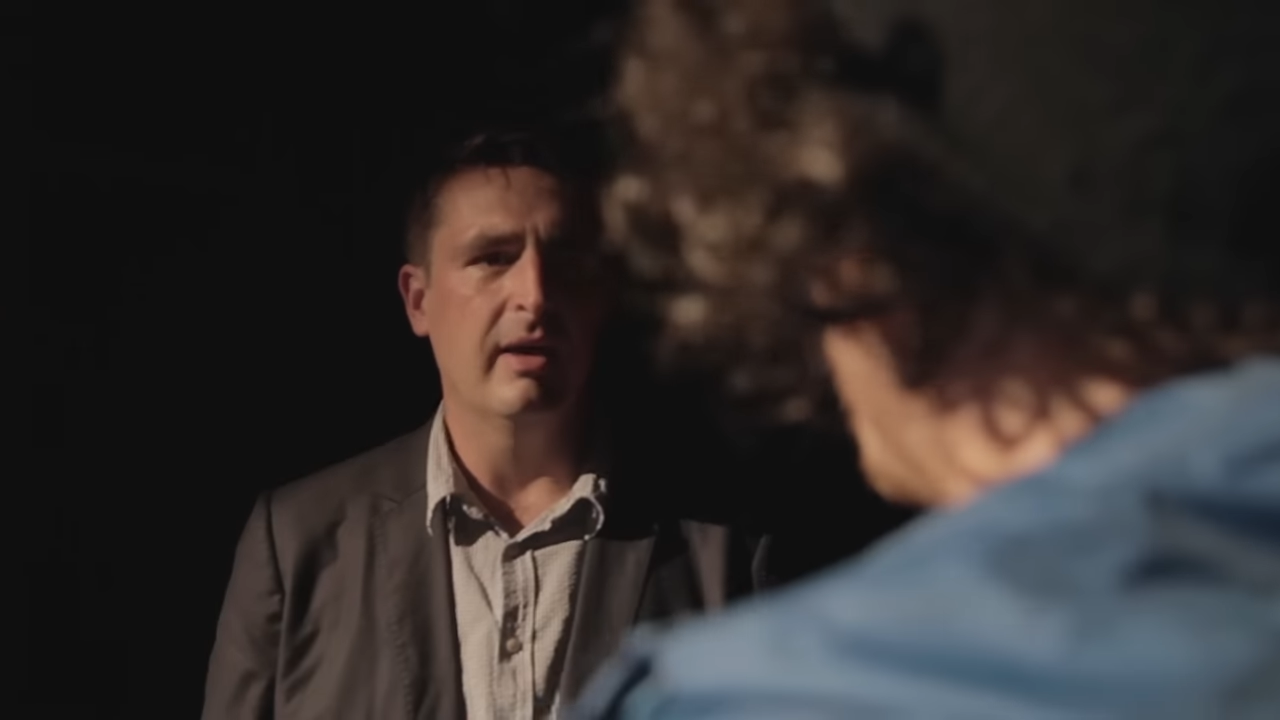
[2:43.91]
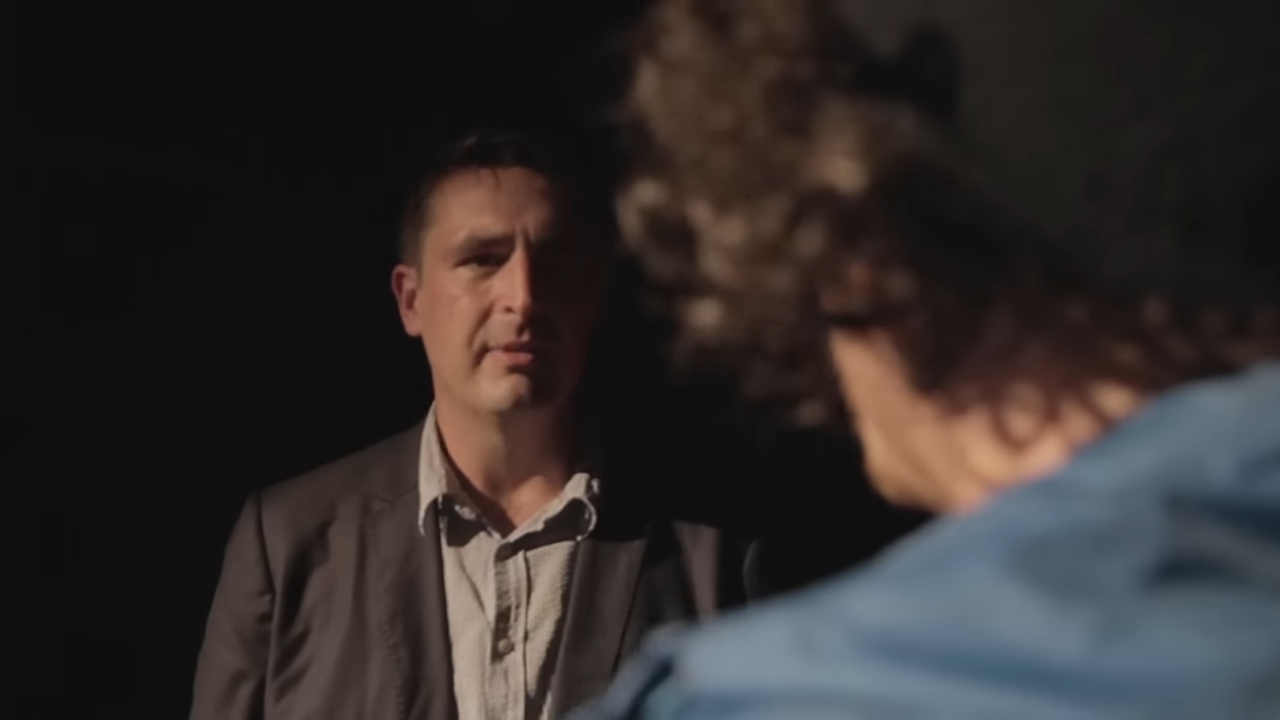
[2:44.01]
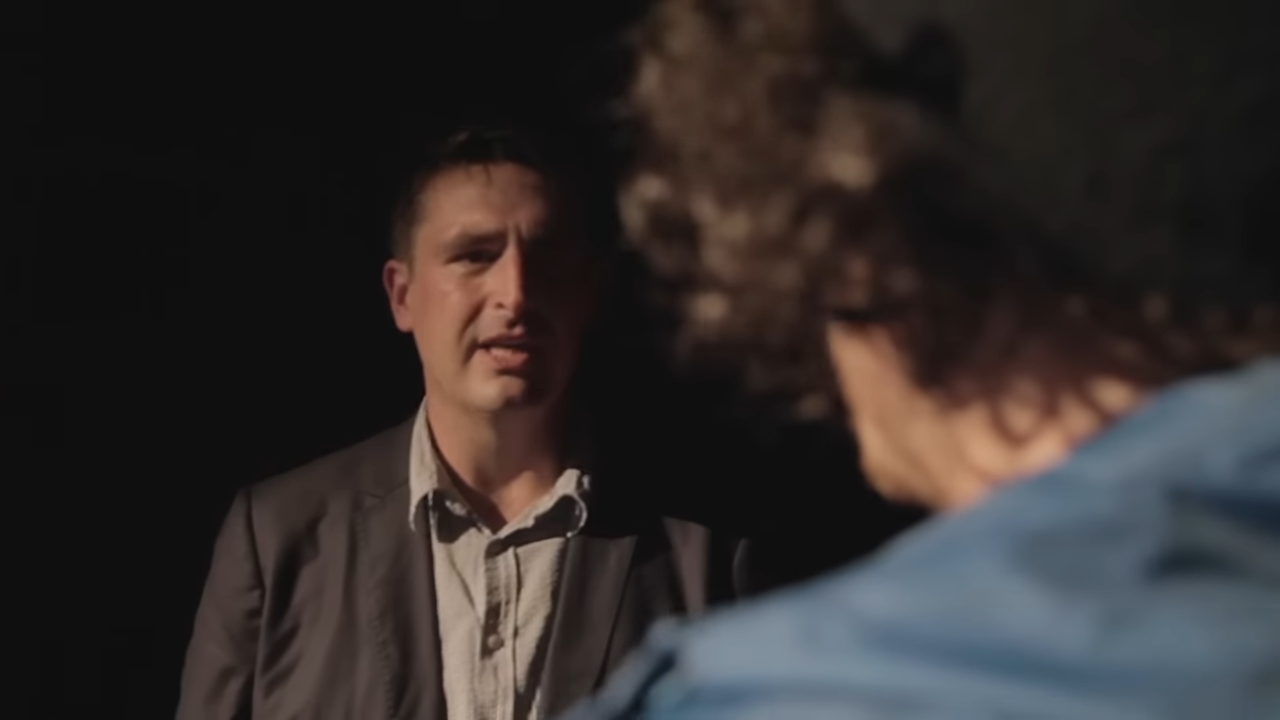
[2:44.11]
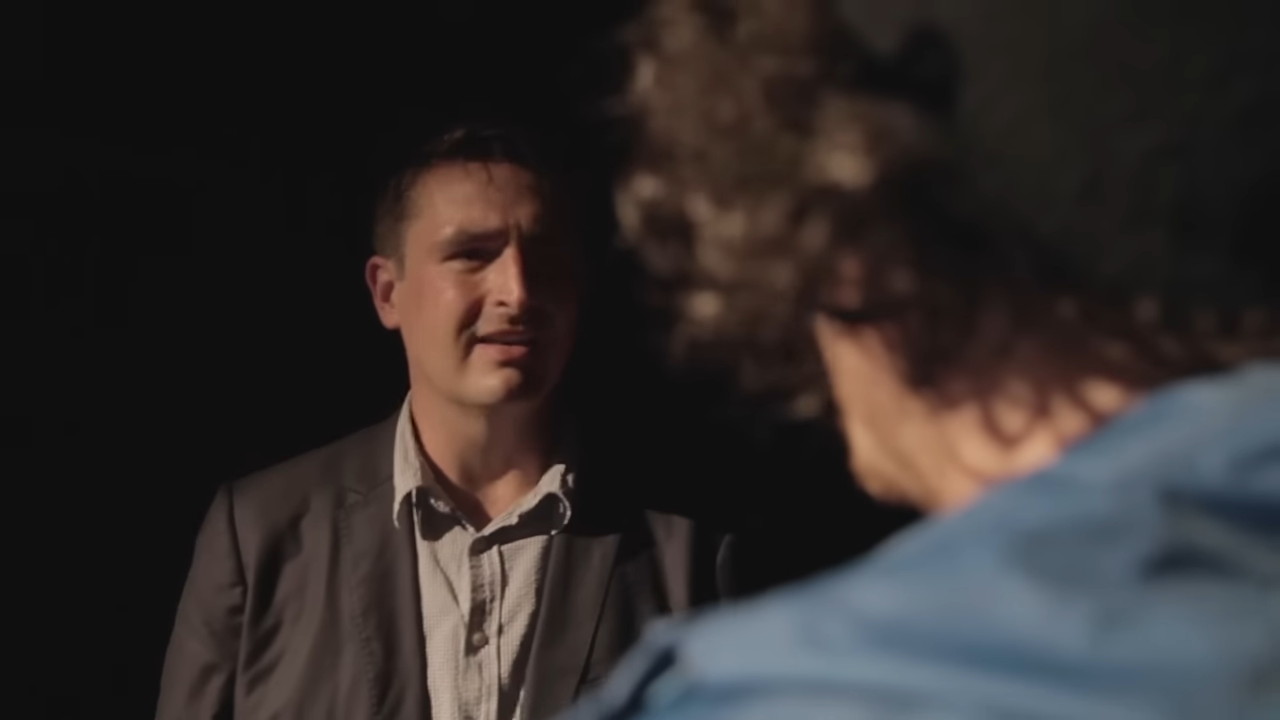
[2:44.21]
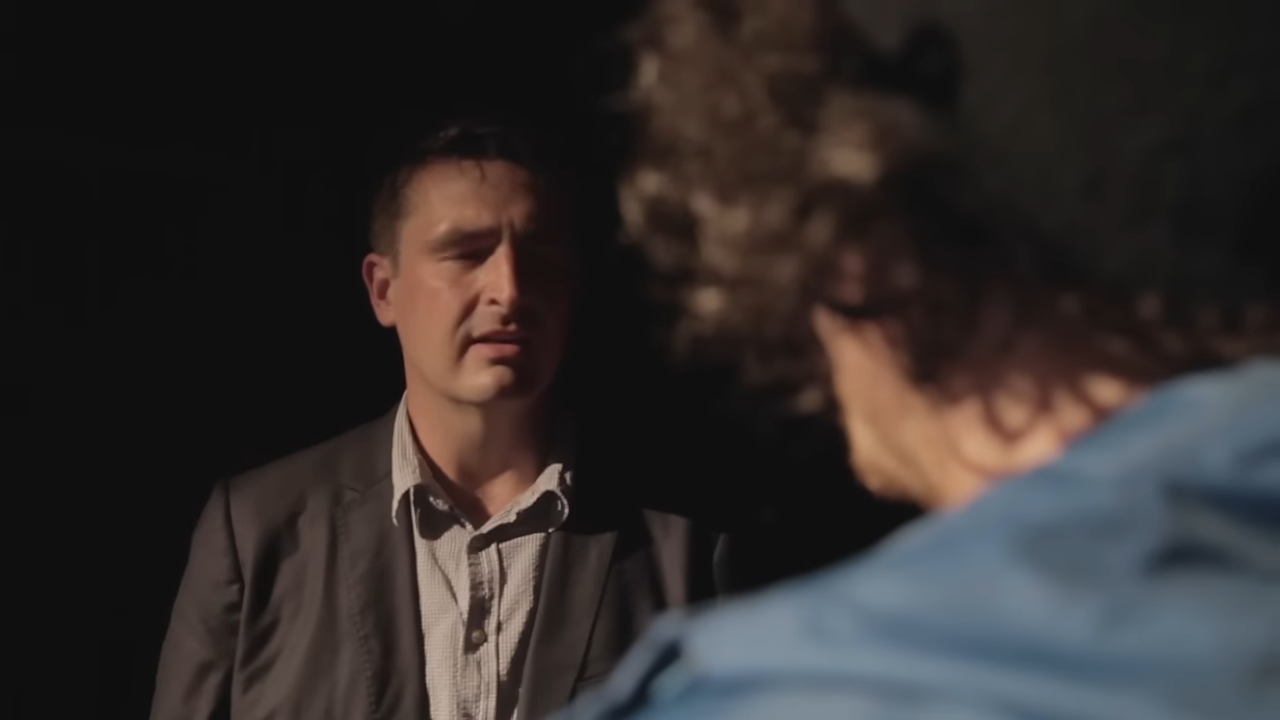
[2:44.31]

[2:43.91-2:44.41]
mean,